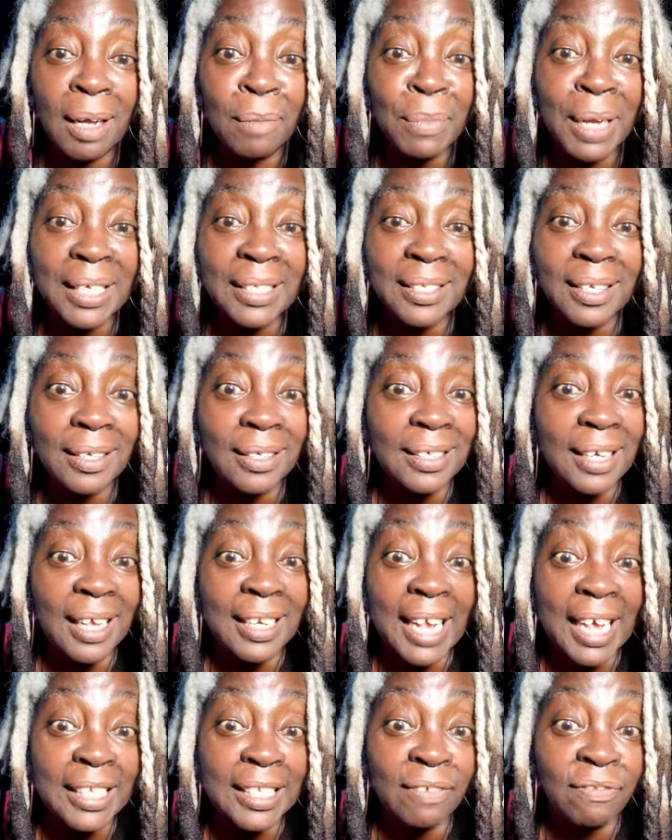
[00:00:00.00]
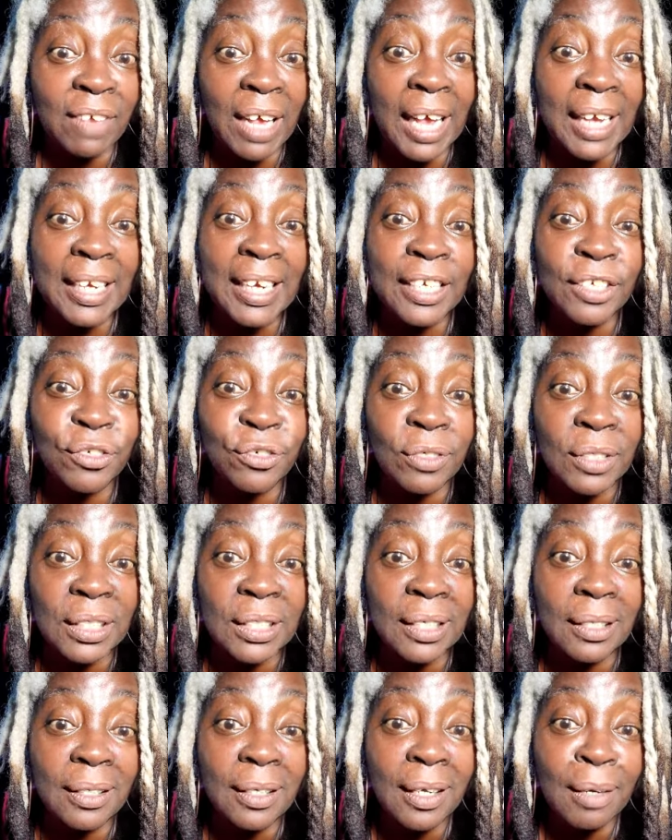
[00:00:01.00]
A Mexican, that's
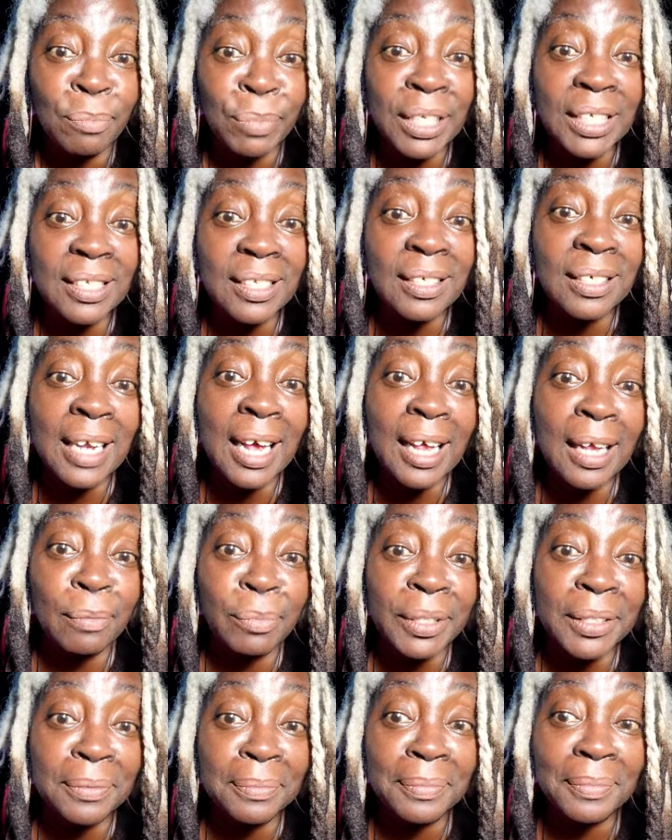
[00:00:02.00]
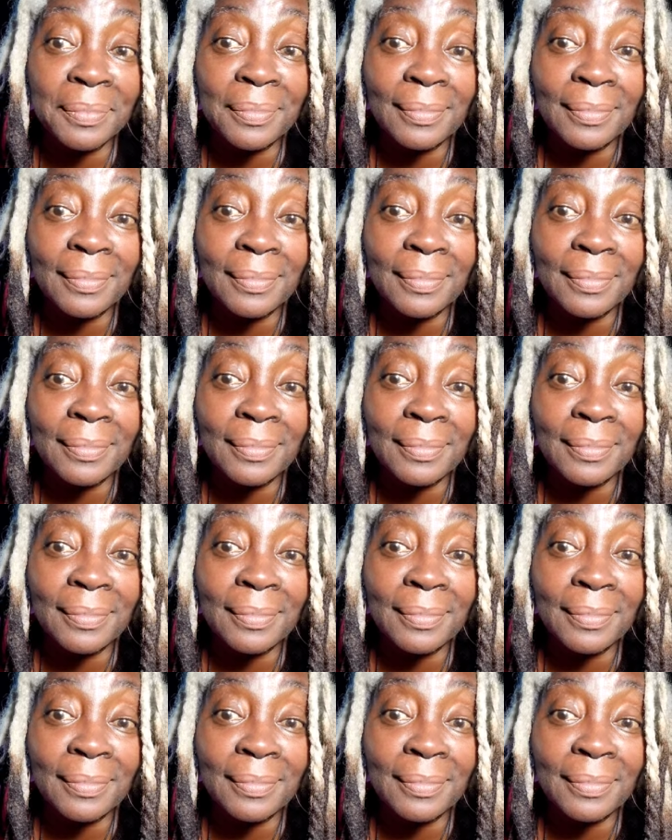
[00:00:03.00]
interesting. But it's a diamond.